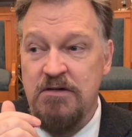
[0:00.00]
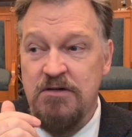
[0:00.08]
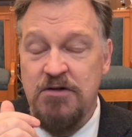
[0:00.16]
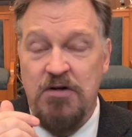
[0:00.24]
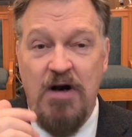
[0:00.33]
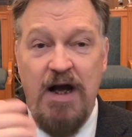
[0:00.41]

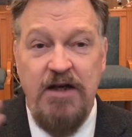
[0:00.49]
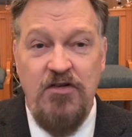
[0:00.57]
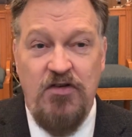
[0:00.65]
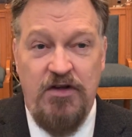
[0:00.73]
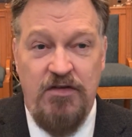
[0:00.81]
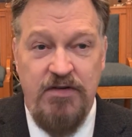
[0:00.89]
Try
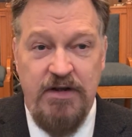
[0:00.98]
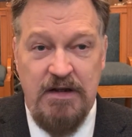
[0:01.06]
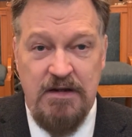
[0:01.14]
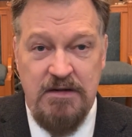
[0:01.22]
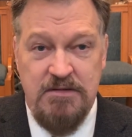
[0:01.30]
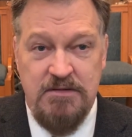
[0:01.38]
serving.
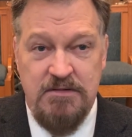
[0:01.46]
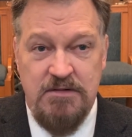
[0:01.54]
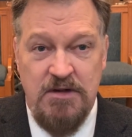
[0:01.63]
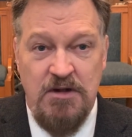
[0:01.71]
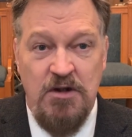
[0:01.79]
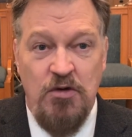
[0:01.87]

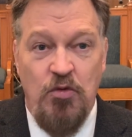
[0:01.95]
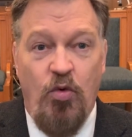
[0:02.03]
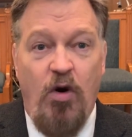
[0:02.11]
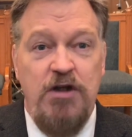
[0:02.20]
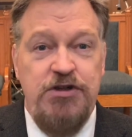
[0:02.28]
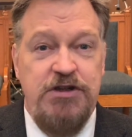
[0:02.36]

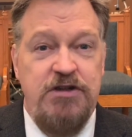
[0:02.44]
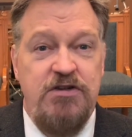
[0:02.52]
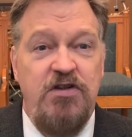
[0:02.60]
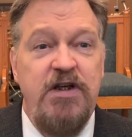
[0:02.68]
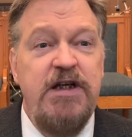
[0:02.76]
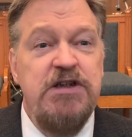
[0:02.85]
Wash a
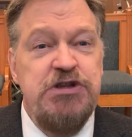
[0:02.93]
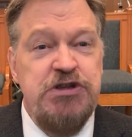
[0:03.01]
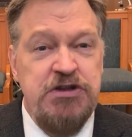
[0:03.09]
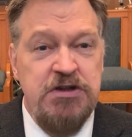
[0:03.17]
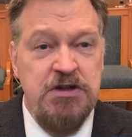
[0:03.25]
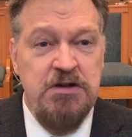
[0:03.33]

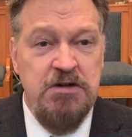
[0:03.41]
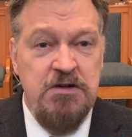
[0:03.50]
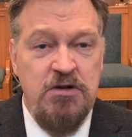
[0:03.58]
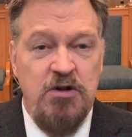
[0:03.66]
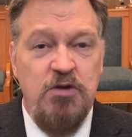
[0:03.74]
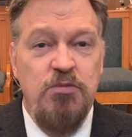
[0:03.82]
dish,
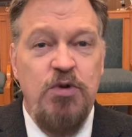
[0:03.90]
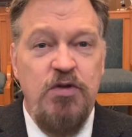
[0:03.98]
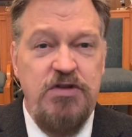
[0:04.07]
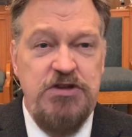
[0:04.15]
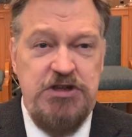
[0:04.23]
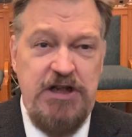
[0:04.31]
or move
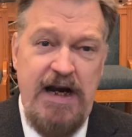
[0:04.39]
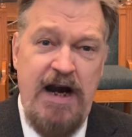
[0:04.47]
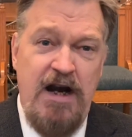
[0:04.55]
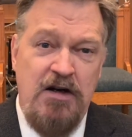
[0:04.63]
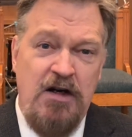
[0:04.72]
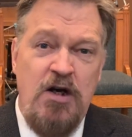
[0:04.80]
a
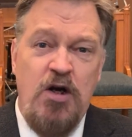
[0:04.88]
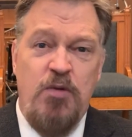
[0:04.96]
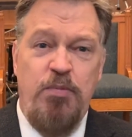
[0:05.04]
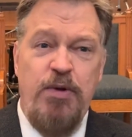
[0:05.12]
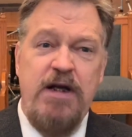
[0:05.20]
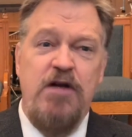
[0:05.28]
chair, or
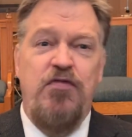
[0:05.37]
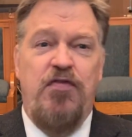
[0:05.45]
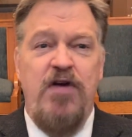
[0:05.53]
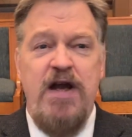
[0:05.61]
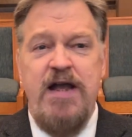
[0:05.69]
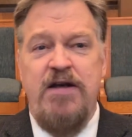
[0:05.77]
bring a
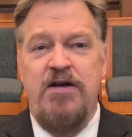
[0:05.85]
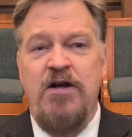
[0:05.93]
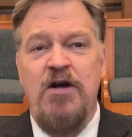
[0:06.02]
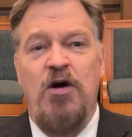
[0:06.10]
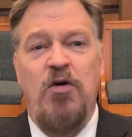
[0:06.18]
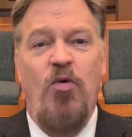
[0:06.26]
friend,
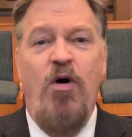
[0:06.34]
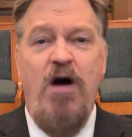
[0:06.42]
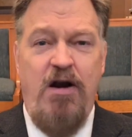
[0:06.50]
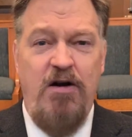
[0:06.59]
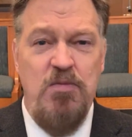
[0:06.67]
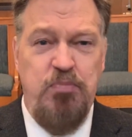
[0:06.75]
or
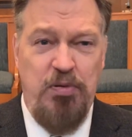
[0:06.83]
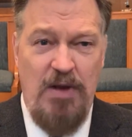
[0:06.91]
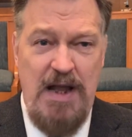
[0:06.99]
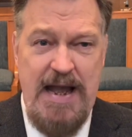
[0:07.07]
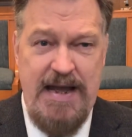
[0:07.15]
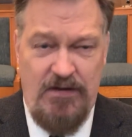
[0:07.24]
water a
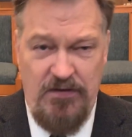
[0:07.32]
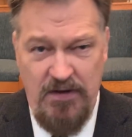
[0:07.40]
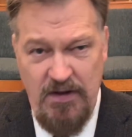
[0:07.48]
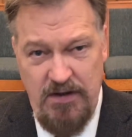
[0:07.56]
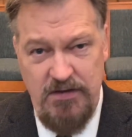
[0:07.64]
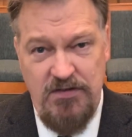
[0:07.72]
plant,
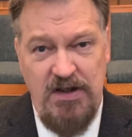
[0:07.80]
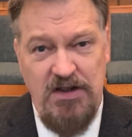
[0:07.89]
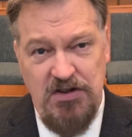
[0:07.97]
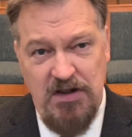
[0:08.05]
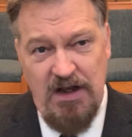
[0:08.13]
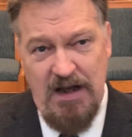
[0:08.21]
or
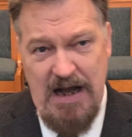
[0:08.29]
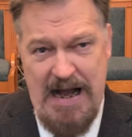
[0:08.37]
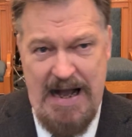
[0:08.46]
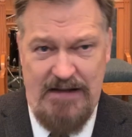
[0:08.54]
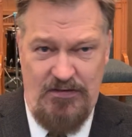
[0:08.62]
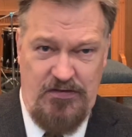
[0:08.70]
teach a
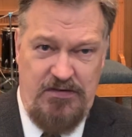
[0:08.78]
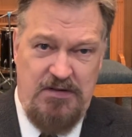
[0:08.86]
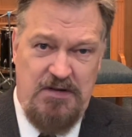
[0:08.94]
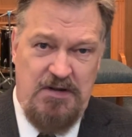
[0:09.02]
class,